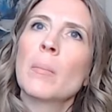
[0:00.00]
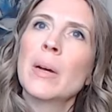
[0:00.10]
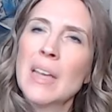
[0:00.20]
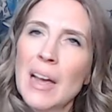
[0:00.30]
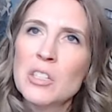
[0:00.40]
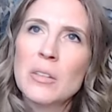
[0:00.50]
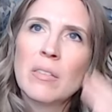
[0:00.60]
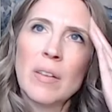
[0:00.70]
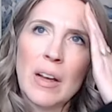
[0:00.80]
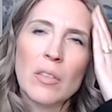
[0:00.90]
But to
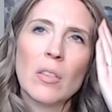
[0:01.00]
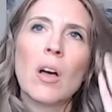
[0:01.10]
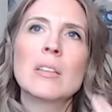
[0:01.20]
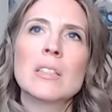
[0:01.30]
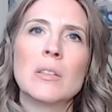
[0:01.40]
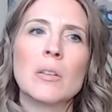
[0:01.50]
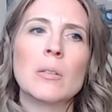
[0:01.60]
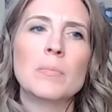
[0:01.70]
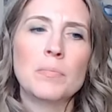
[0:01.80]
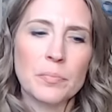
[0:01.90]
actually file the
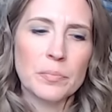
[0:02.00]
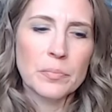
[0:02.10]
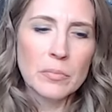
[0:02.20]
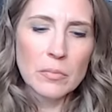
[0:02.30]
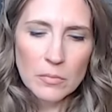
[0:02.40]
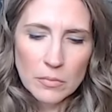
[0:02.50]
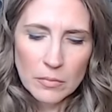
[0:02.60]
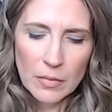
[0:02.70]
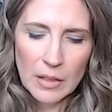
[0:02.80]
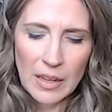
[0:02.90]
lawsuit,
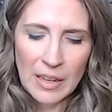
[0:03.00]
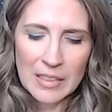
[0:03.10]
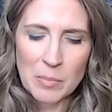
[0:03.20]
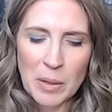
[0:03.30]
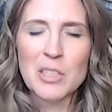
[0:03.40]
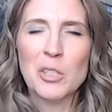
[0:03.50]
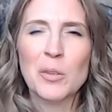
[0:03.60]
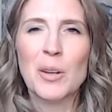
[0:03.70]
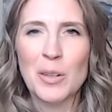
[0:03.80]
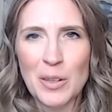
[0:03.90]
it's because
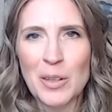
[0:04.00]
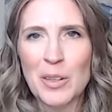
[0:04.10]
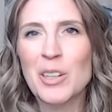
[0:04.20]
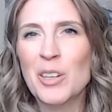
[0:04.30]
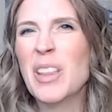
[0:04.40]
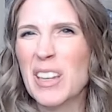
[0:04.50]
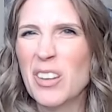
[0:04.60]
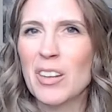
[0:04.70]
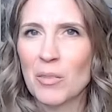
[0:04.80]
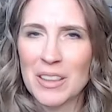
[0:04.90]
you know you, you think
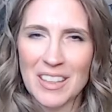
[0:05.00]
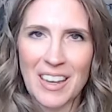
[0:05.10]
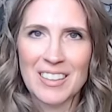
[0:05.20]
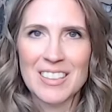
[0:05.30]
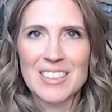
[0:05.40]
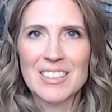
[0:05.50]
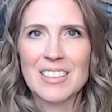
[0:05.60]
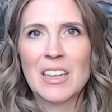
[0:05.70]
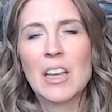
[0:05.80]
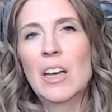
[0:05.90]
you can win the case.
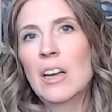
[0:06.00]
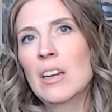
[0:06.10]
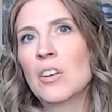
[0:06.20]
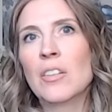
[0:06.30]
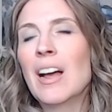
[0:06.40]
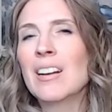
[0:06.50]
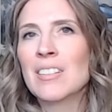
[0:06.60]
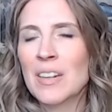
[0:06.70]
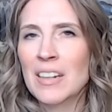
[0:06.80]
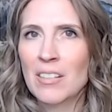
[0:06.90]
You're not
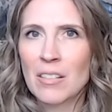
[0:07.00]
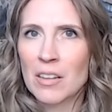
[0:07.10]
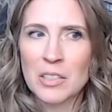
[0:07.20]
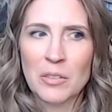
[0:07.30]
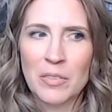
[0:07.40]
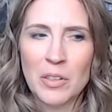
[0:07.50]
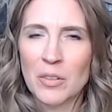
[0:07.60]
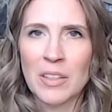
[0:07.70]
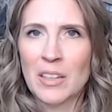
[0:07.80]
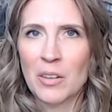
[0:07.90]
going to file a lawsuit if you
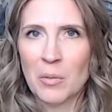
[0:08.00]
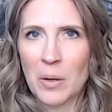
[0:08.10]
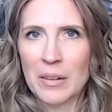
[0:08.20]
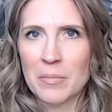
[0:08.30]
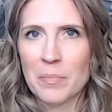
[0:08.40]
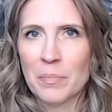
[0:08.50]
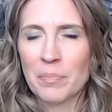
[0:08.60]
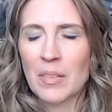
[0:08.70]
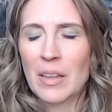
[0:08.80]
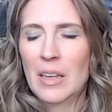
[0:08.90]
don't think you can win.
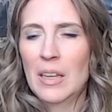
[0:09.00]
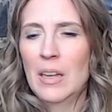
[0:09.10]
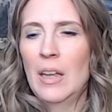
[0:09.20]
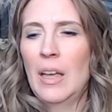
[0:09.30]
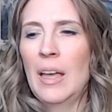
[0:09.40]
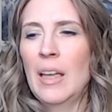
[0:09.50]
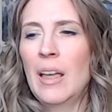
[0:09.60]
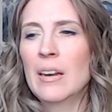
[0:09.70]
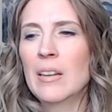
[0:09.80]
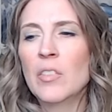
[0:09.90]

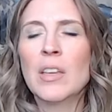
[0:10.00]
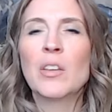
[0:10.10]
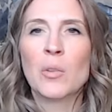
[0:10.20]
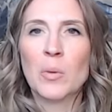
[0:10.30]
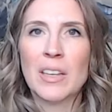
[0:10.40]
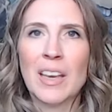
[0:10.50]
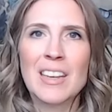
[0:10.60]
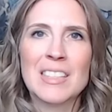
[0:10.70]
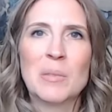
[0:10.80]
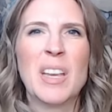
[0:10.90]
And if you think you can win the
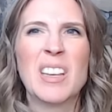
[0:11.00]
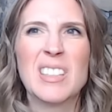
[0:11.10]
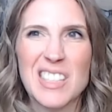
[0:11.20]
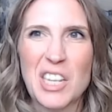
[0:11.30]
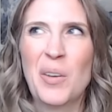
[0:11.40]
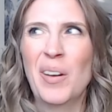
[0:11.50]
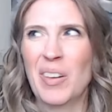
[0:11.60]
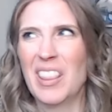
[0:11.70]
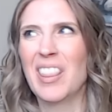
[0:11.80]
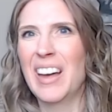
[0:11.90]
case, it's because you
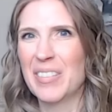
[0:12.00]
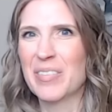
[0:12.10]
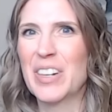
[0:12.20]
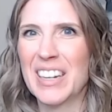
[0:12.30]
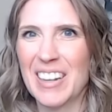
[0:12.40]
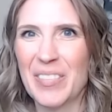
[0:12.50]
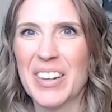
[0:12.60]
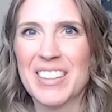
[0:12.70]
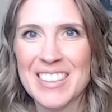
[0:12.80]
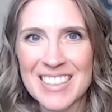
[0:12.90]
have a lot of freaking
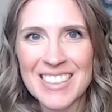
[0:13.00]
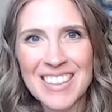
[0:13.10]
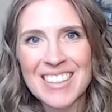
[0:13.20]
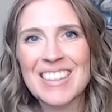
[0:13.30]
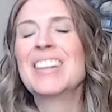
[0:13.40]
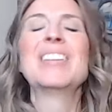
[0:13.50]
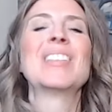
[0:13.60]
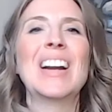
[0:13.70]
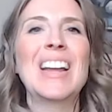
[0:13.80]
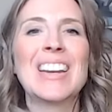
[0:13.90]
evidence,
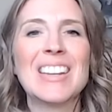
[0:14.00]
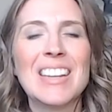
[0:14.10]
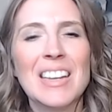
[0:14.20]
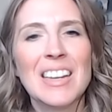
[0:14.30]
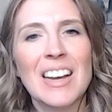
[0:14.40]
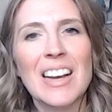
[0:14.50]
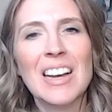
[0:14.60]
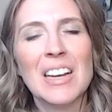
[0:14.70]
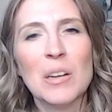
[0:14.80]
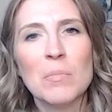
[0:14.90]
right?
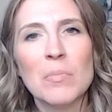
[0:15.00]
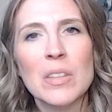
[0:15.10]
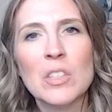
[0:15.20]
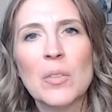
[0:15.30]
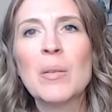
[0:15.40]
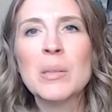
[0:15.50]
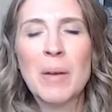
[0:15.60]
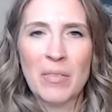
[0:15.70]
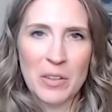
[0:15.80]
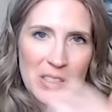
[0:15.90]
Um, so that was
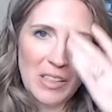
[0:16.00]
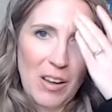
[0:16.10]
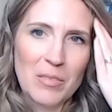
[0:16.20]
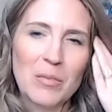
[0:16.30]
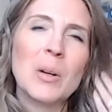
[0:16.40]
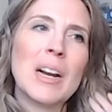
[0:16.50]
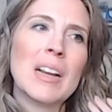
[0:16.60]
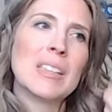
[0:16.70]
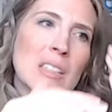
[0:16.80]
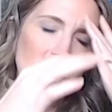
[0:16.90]
my first thought when
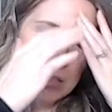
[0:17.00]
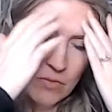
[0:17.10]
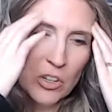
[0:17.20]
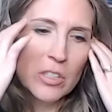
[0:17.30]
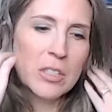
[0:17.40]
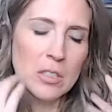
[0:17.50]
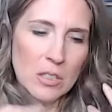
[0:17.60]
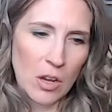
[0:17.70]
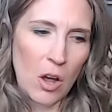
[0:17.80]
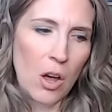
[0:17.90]
I
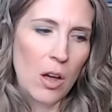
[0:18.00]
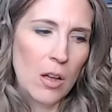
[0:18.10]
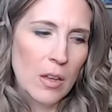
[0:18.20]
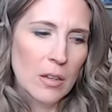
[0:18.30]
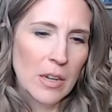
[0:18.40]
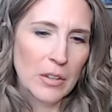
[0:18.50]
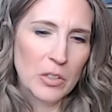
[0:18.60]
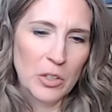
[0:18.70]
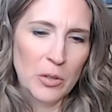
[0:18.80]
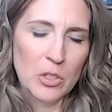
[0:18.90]
first saw
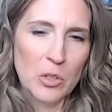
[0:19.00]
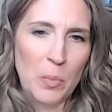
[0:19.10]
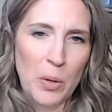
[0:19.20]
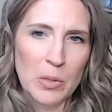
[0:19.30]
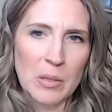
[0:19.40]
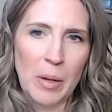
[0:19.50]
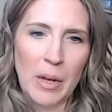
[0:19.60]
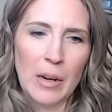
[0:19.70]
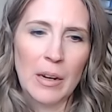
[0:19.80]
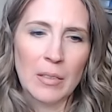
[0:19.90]
Dr. Coger post
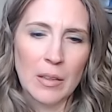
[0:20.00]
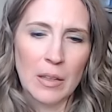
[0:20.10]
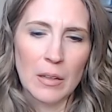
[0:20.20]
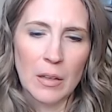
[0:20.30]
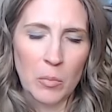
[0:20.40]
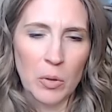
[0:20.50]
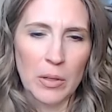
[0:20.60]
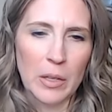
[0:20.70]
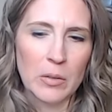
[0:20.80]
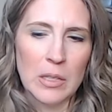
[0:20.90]
about it and then
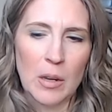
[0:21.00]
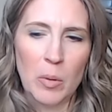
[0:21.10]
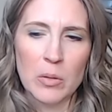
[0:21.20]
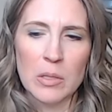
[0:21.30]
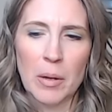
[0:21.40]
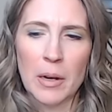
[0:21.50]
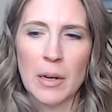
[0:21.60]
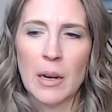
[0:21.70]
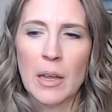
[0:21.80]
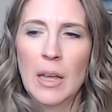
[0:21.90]
Kimberly Gauthier post about
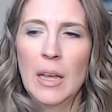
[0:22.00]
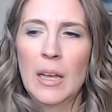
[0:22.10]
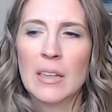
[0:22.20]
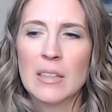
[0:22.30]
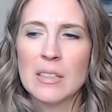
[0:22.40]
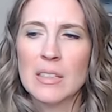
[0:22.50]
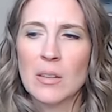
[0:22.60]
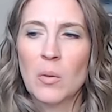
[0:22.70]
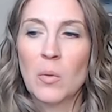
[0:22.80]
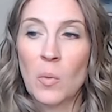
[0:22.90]
it is
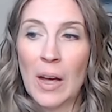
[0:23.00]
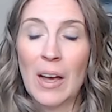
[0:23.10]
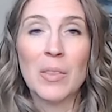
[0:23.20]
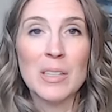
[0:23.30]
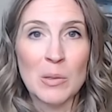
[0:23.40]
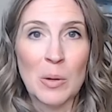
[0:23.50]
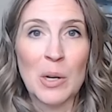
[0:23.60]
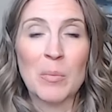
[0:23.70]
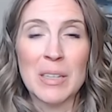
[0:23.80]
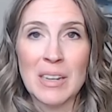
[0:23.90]
wow, this
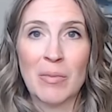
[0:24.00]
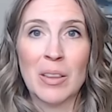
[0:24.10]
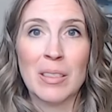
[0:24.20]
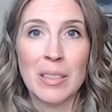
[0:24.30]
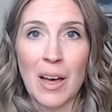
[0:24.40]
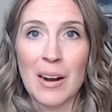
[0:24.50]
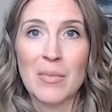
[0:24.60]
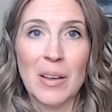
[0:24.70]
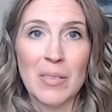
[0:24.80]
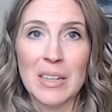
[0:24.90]
lawyer must have a lot
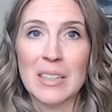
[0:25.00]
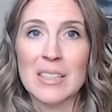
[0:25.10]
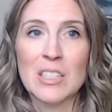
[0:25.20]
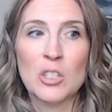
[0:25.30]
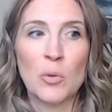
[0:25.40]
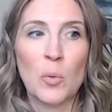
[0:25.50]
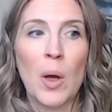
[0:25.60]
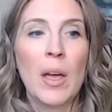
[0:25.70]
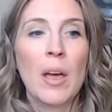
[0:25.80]
of evidence to